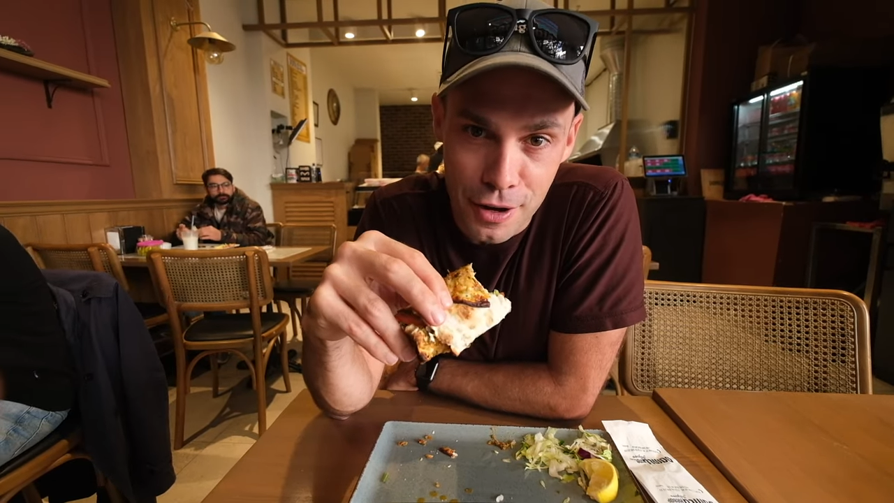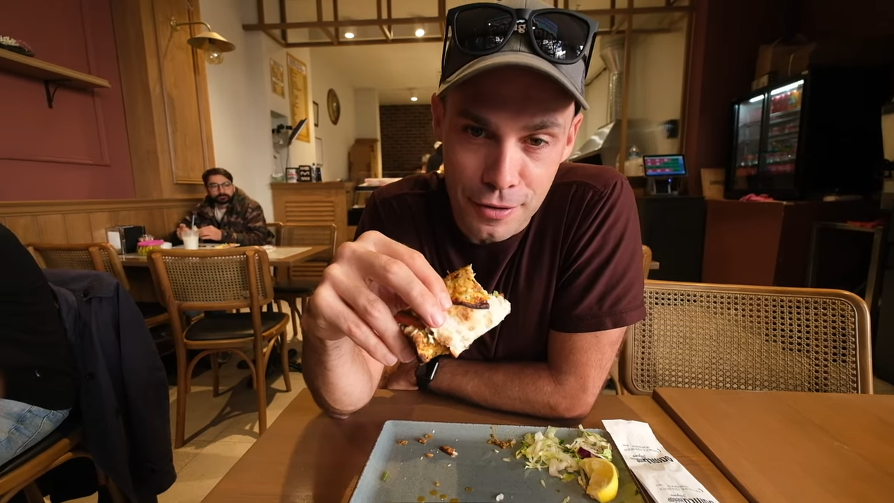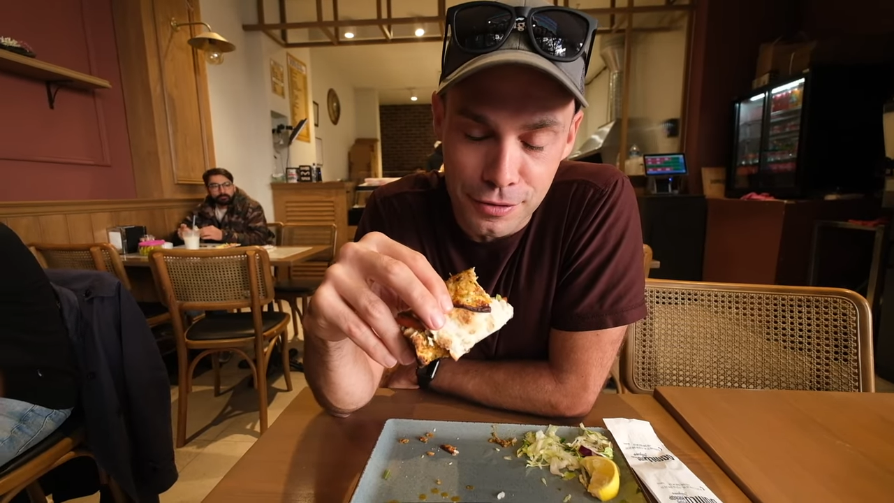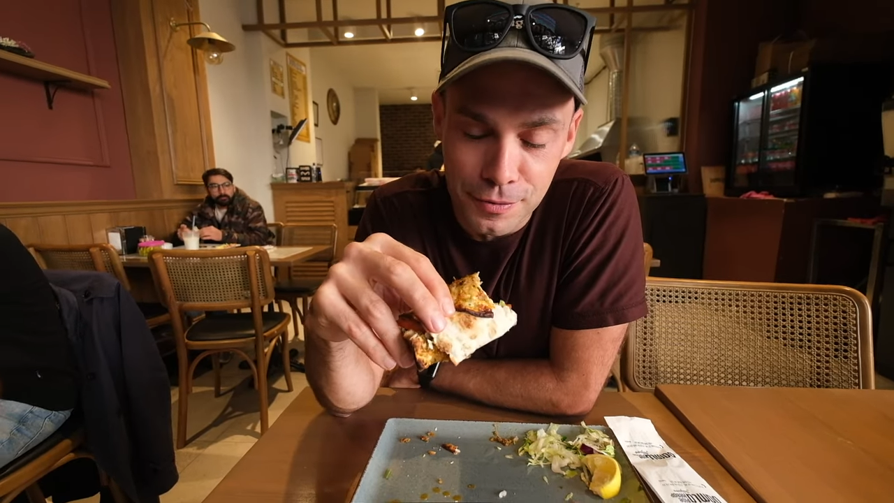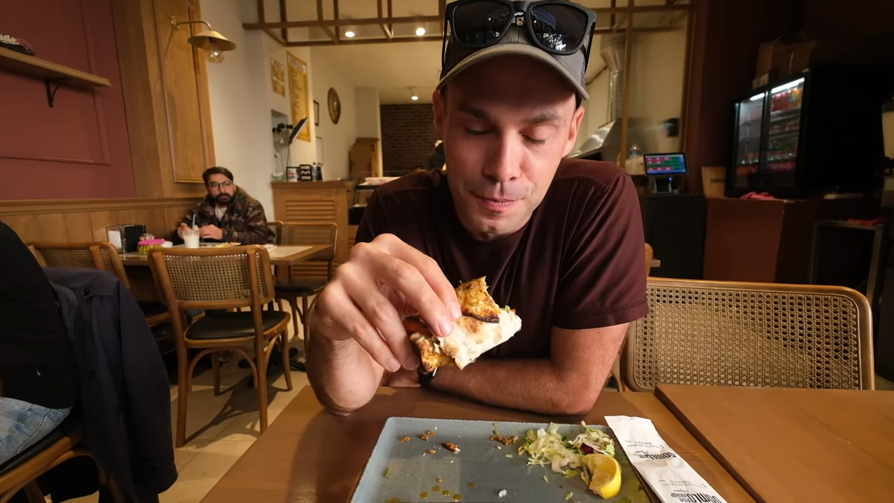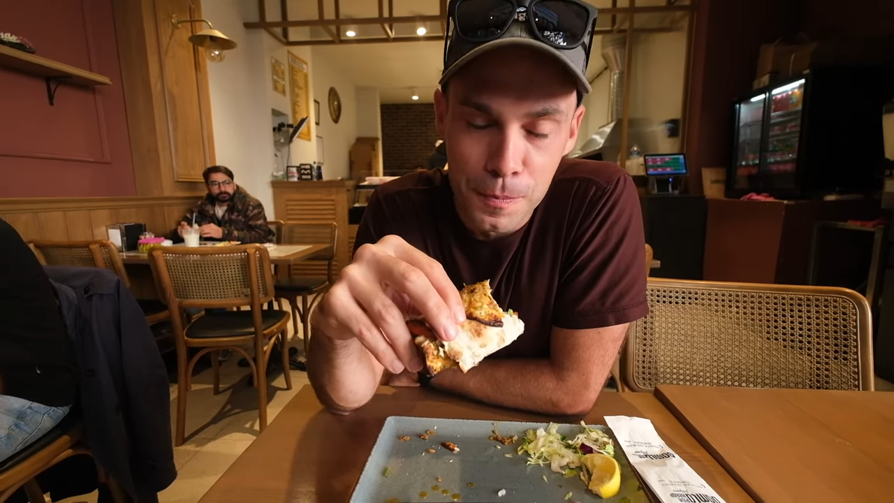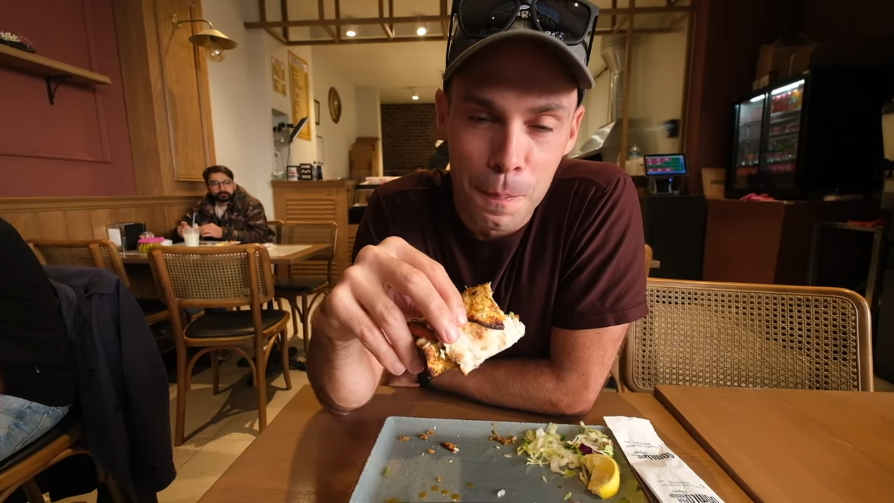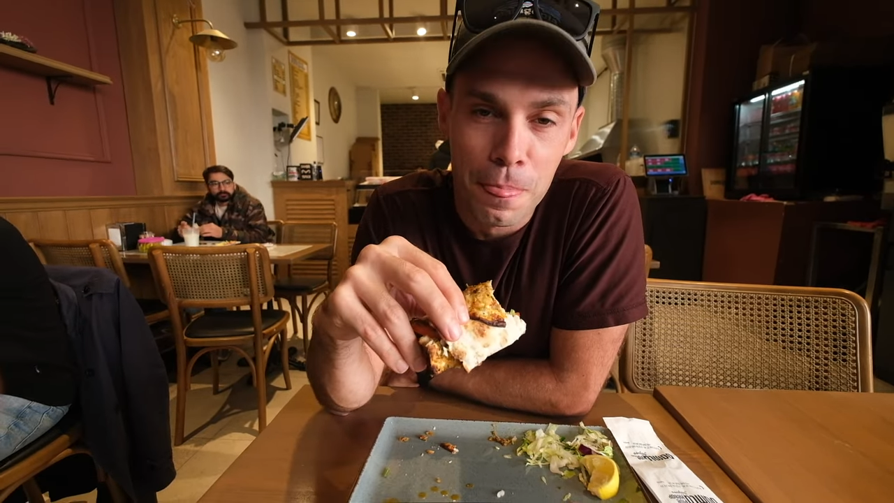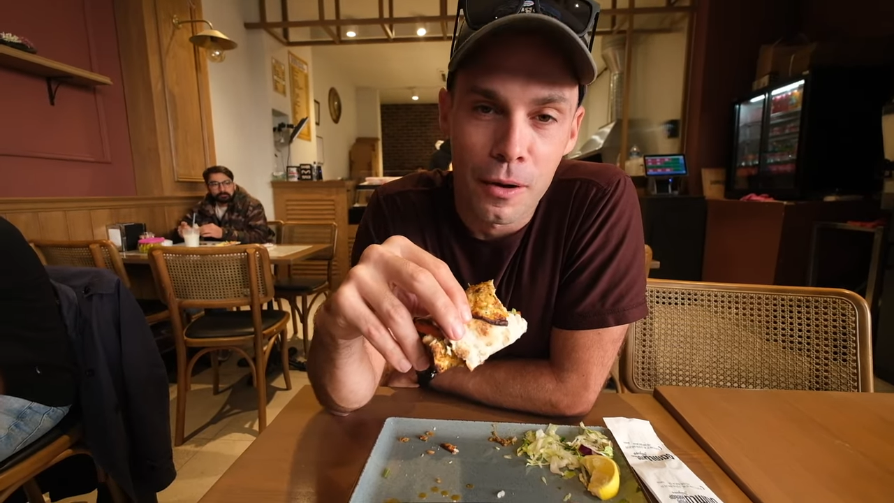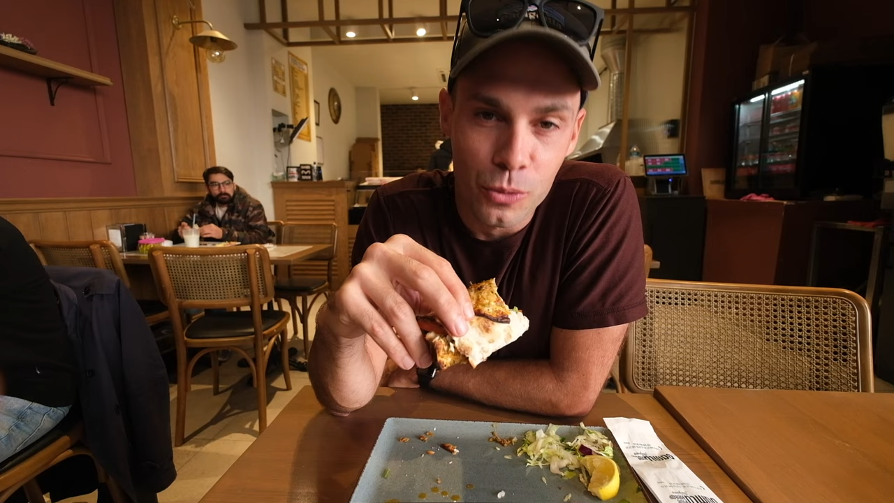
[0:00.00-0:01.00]
of
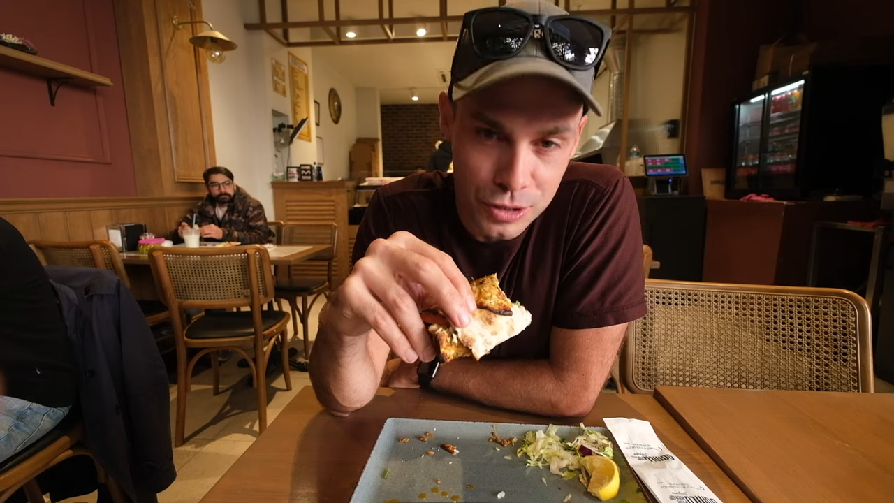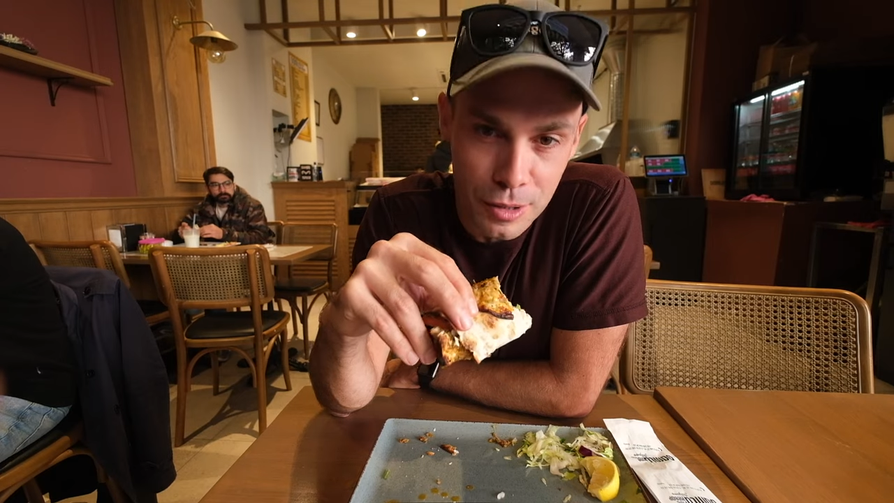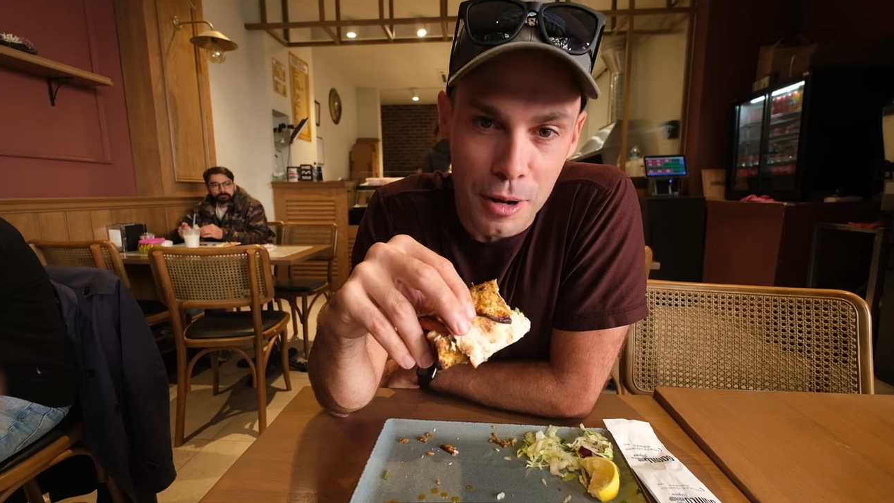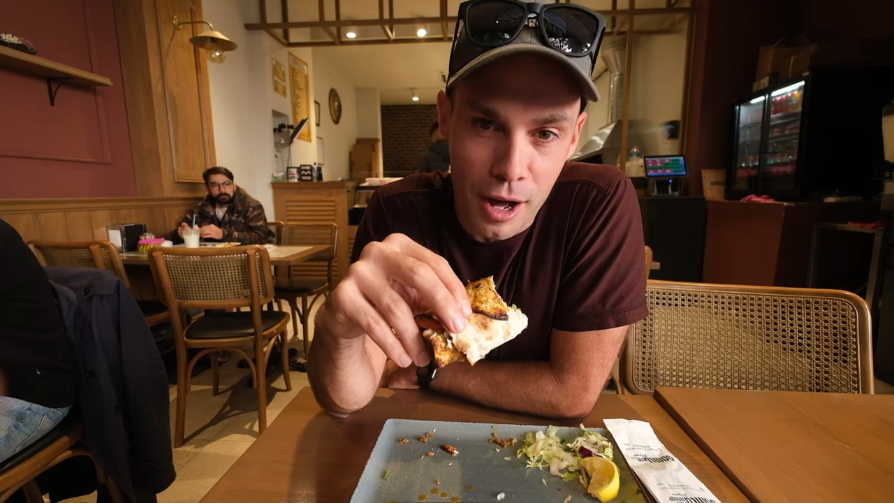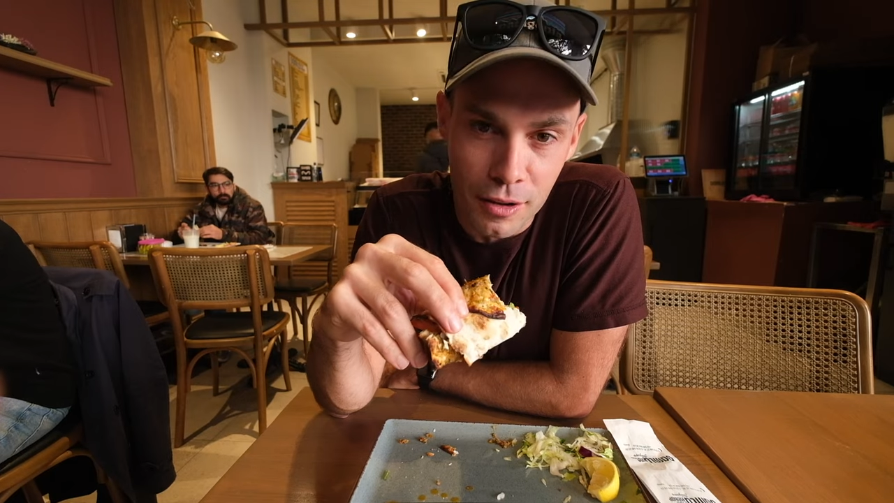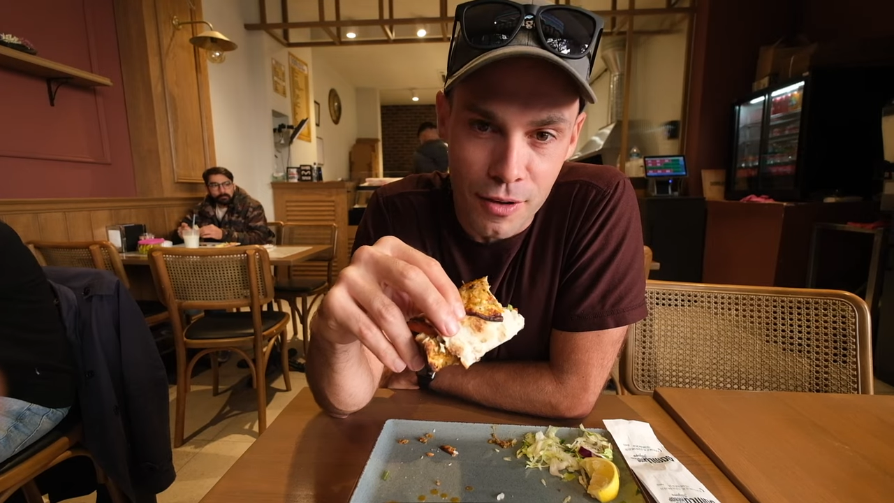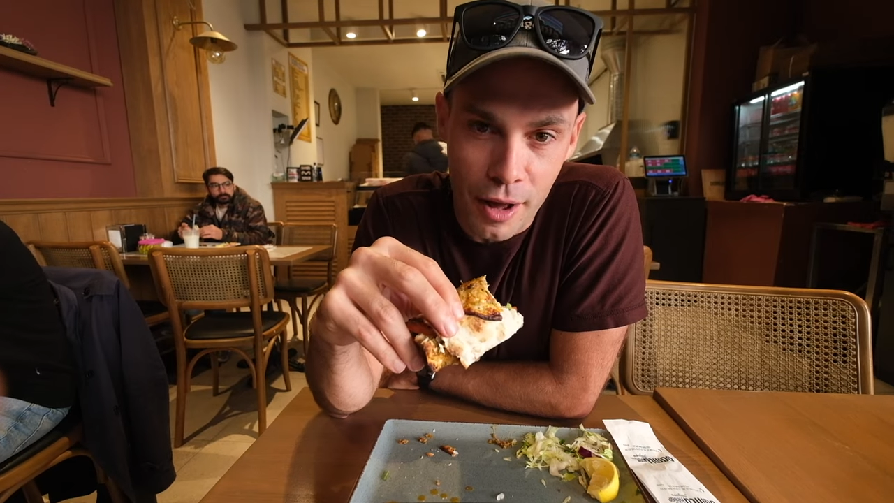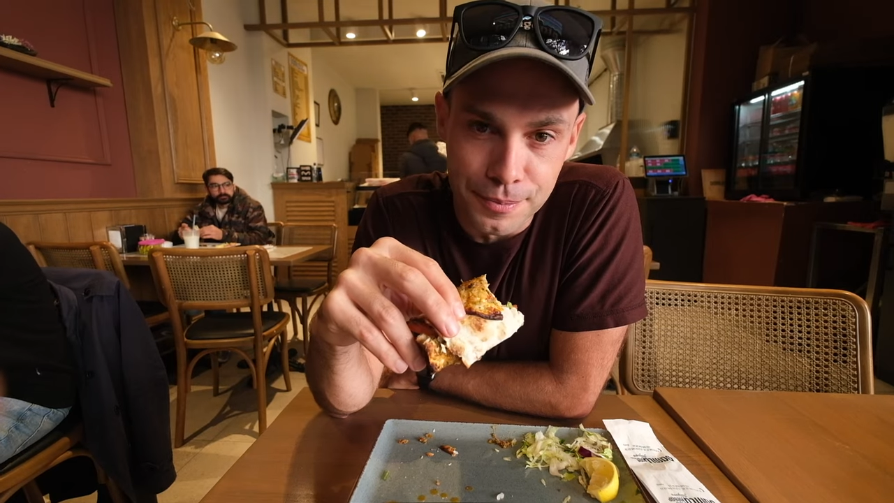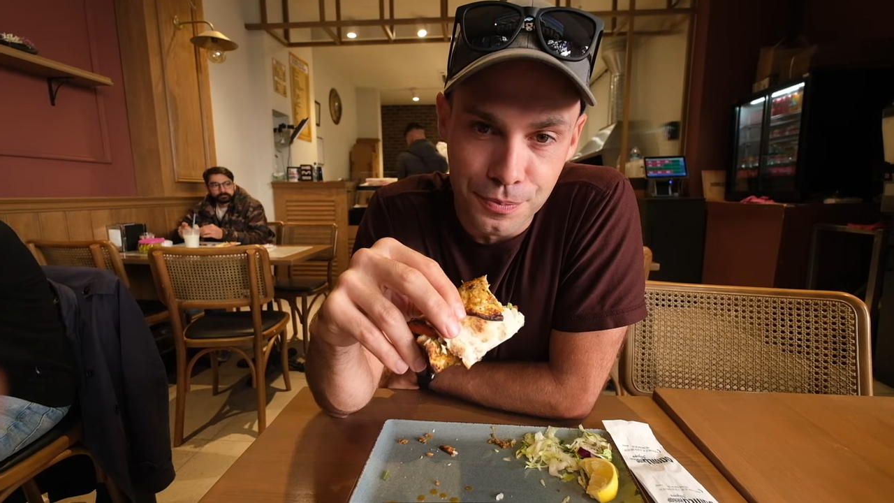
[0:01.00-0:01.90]
was the baklava.